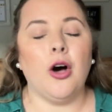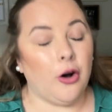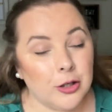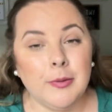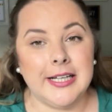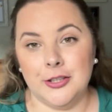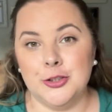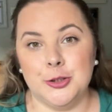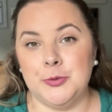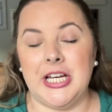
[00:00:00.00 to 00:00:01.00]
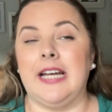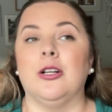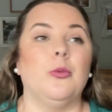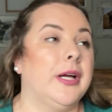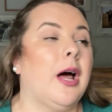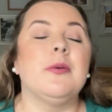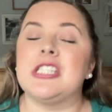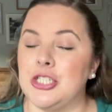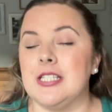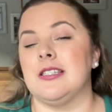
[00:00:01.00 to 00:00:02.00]
on my YouTube channel when I was
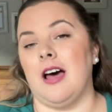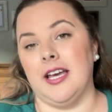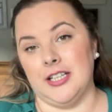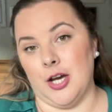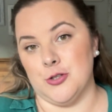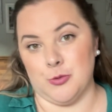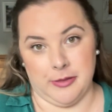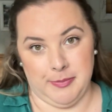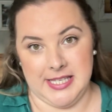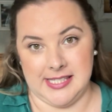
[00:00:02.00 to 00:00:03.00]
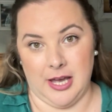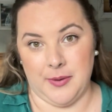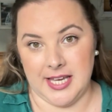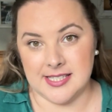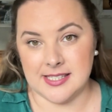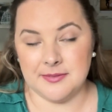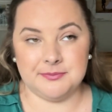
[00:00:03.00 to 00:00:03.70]
just diagnosed with PCOS.